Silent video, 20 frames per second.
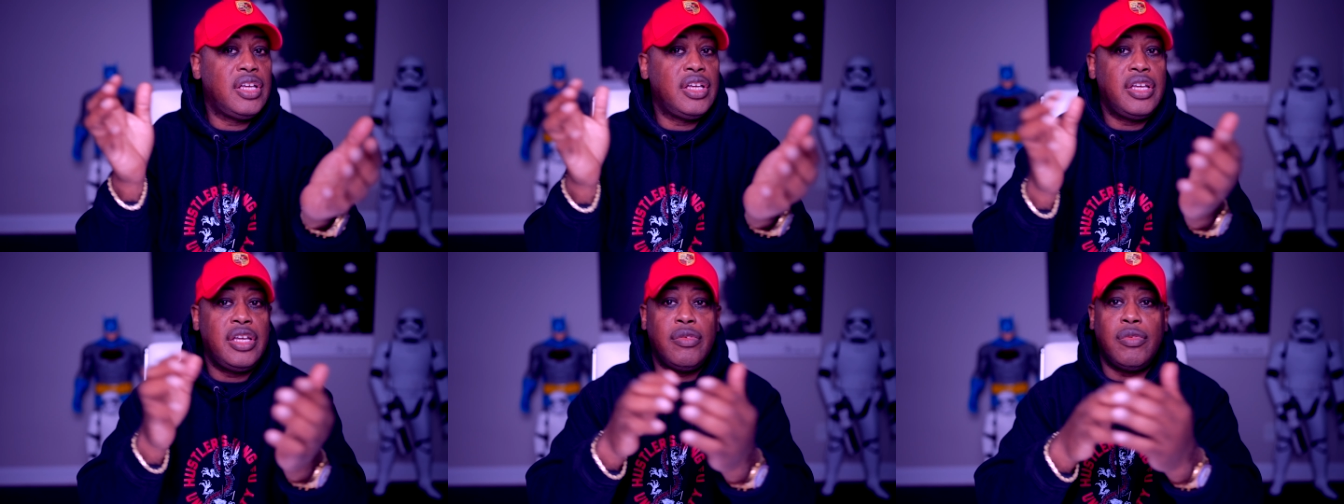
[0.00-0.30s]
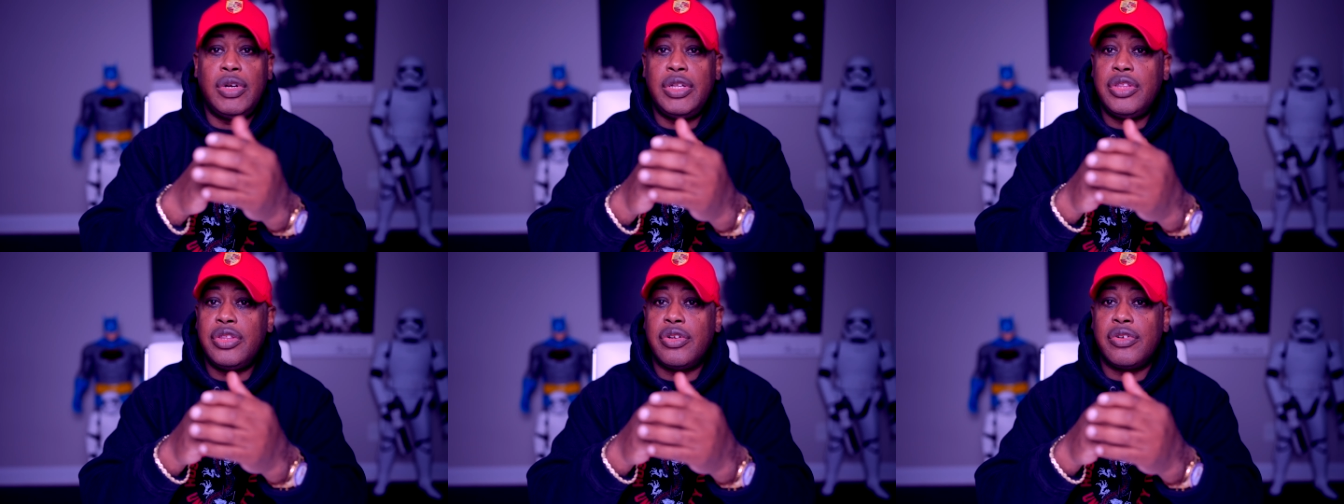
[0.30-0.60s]
It
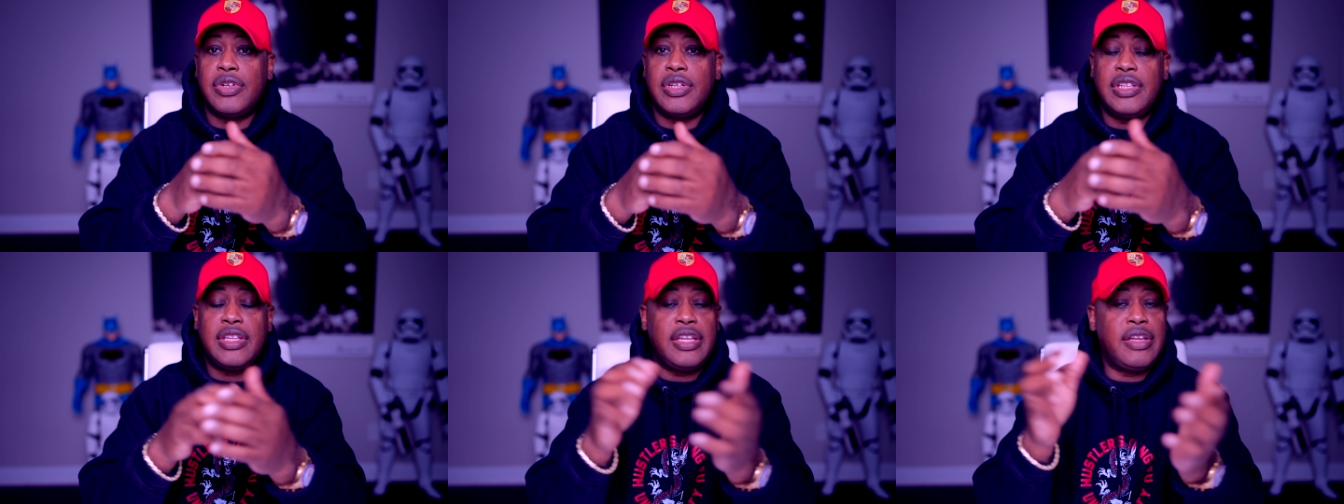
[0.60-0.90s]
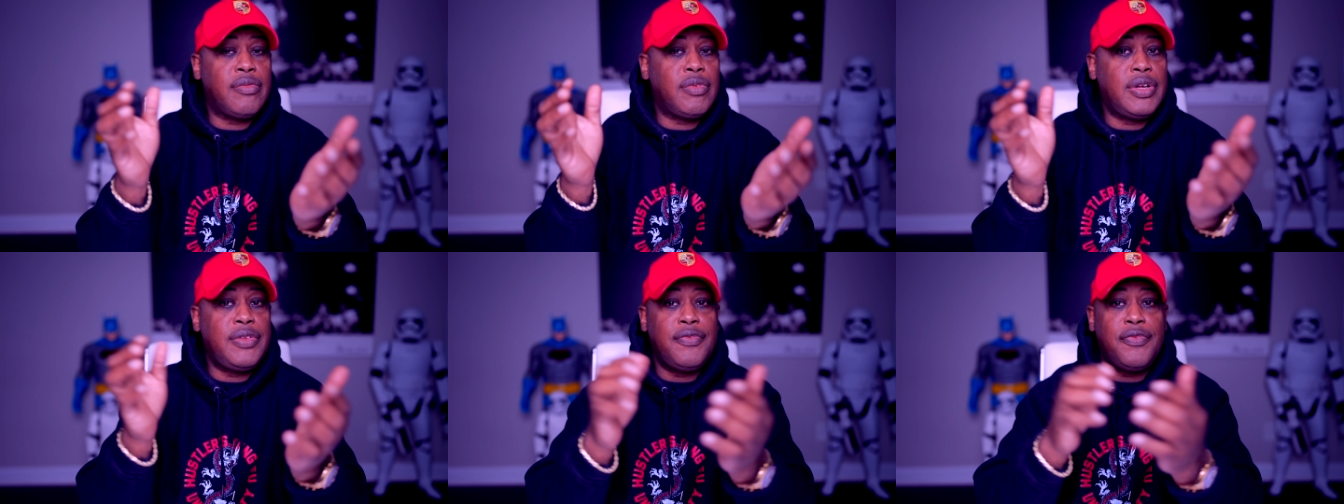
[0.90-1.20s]
wasn't $30,000. It
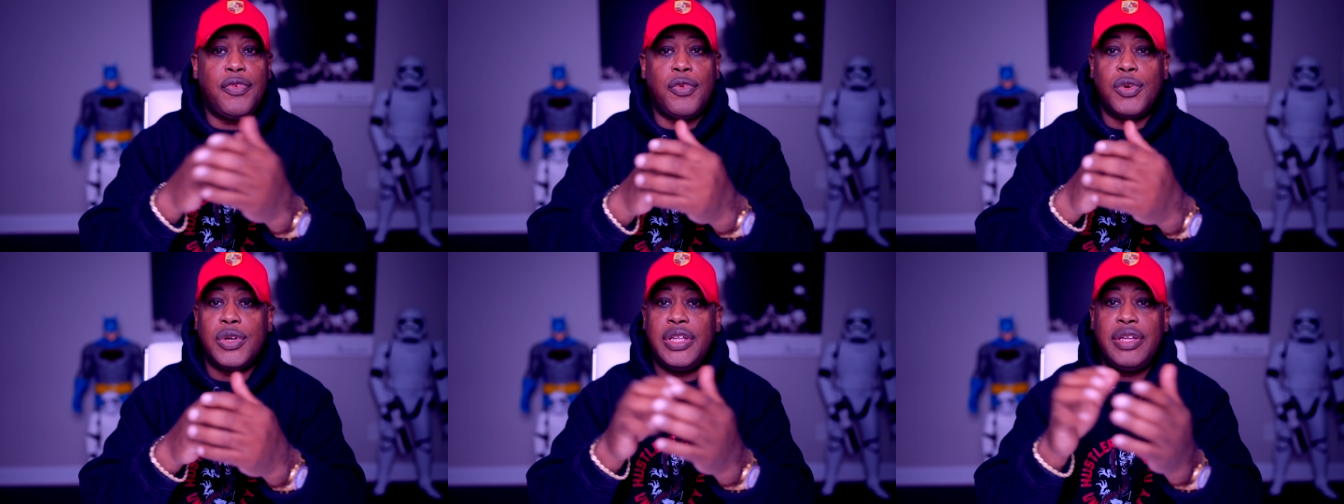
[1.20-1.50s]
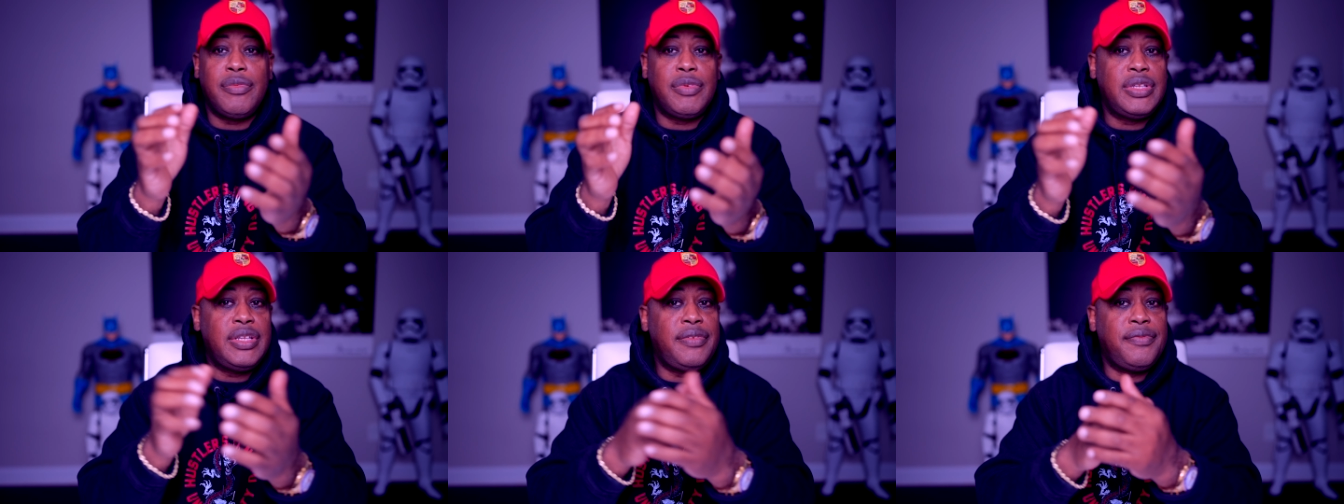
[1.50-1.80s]
wasn't $40,000. It
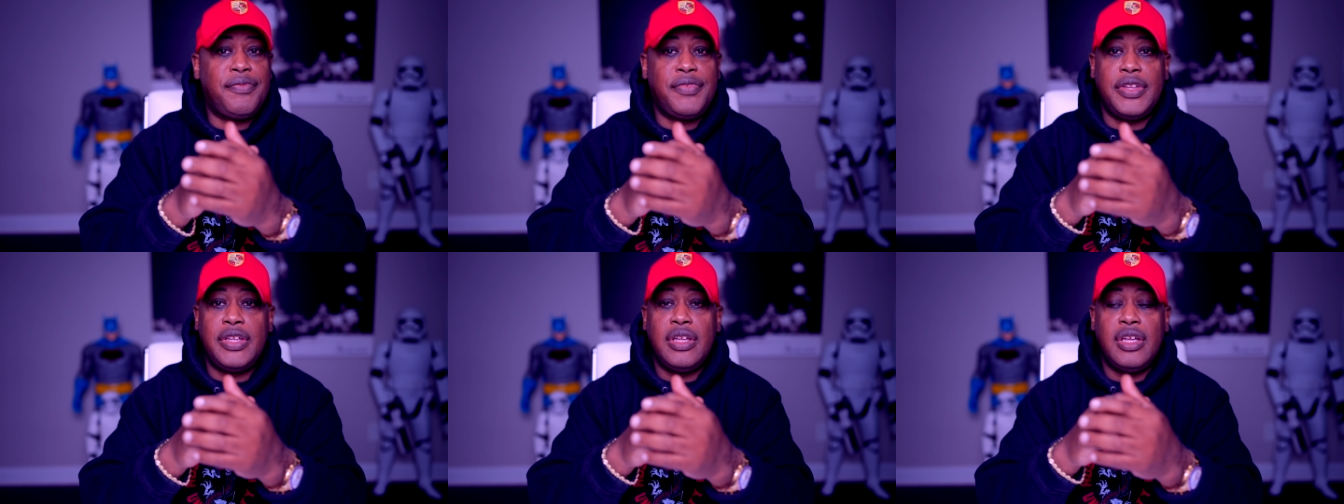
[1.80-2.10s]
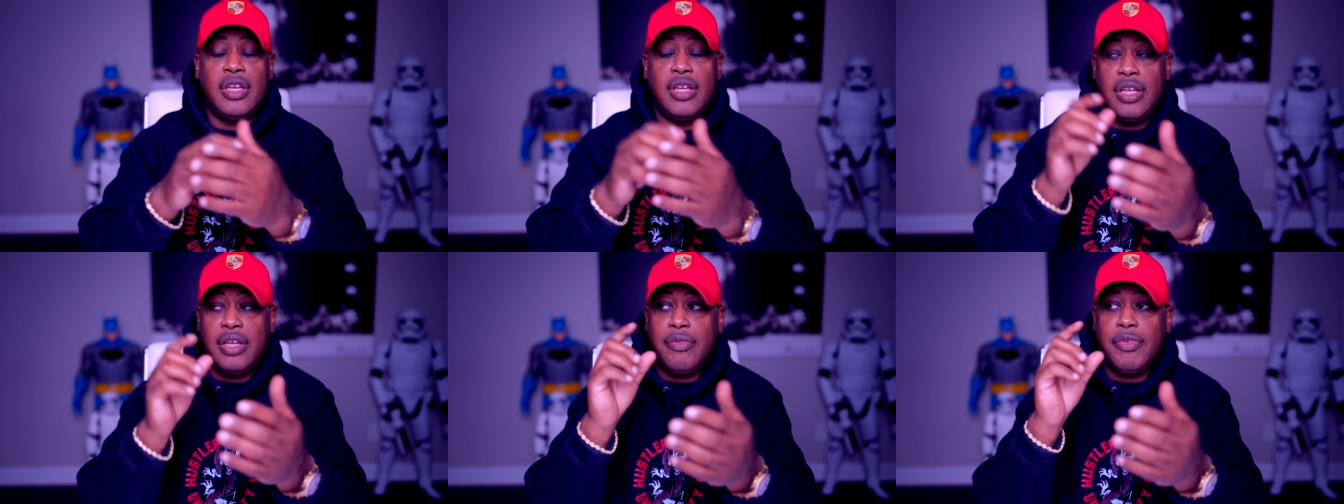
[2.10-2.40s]
wasn't even $50,000.
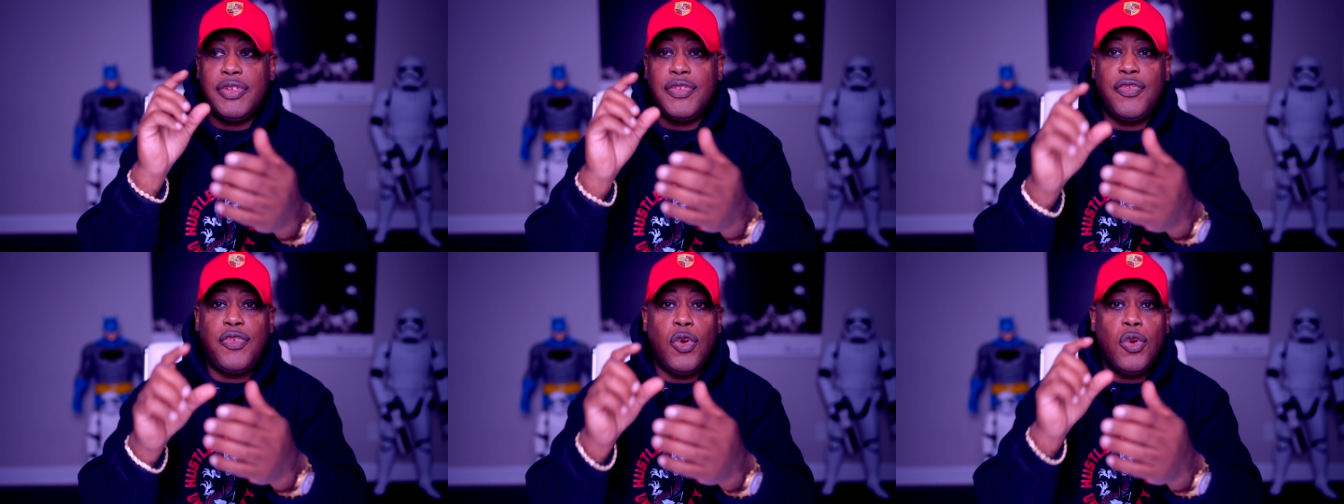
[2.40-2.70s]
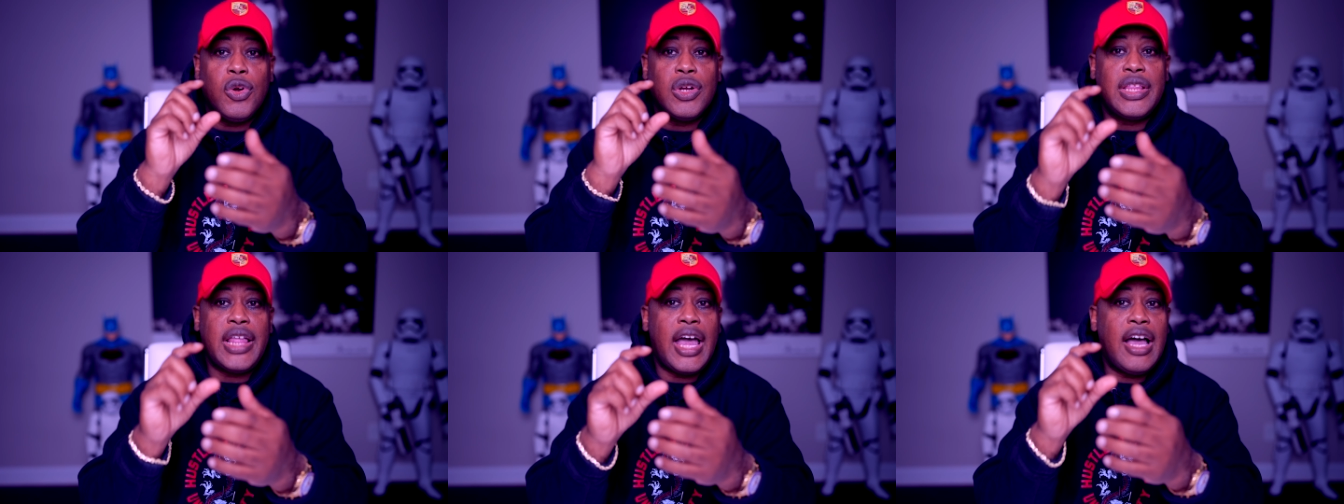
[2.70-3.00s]
It was
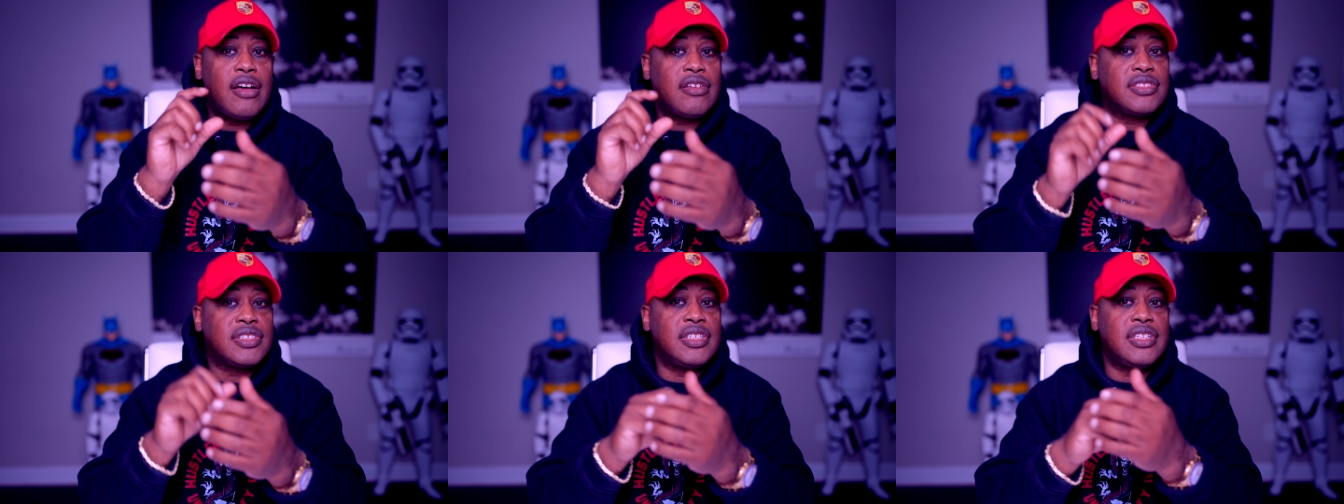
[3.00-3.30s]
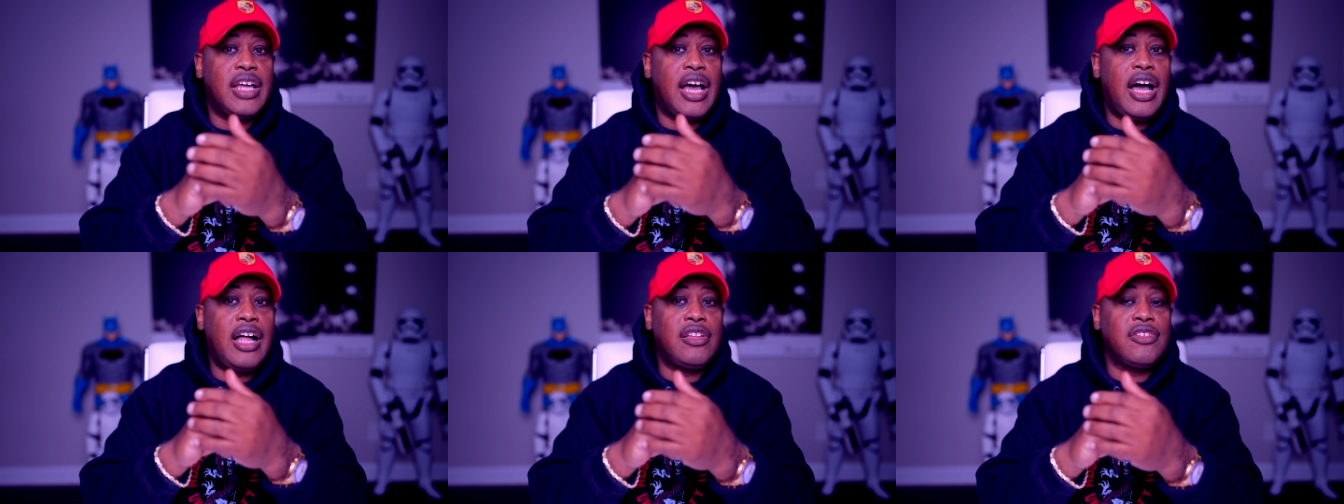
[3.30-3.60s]

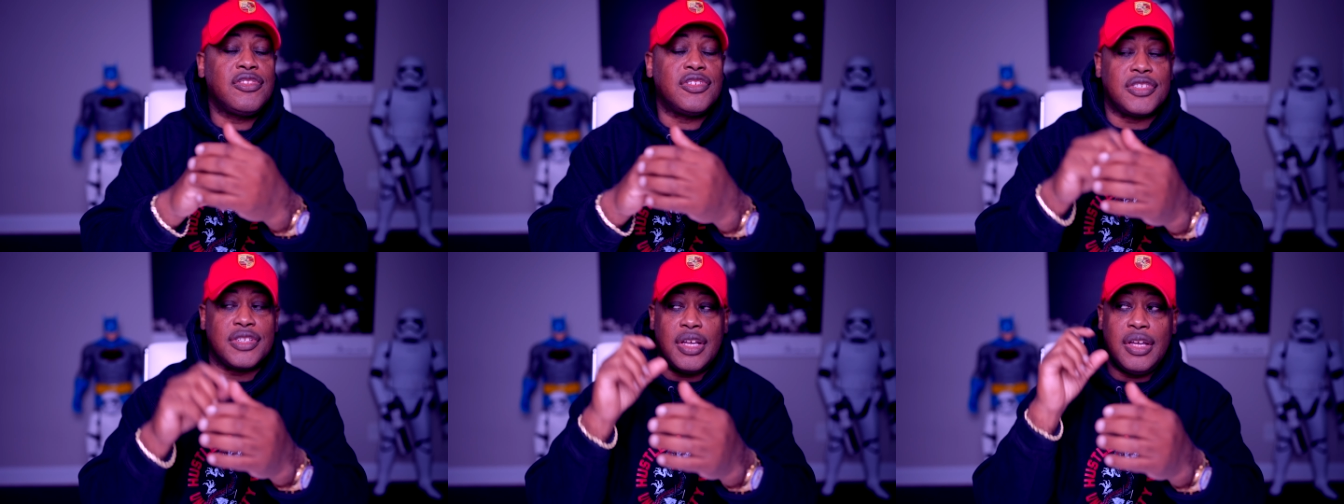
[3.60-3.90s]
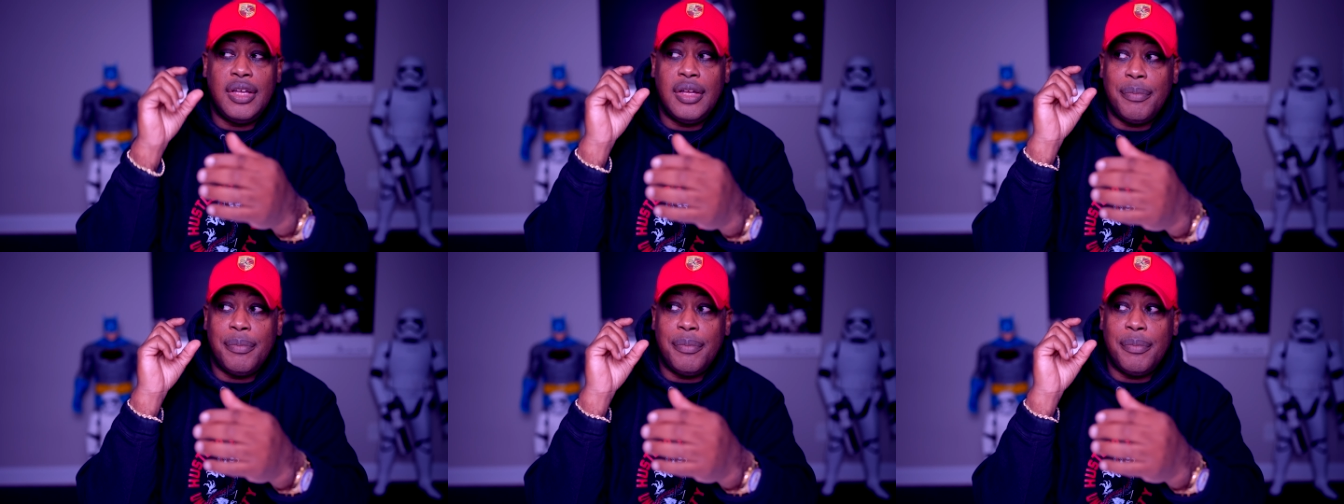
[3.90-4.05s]
$4,000.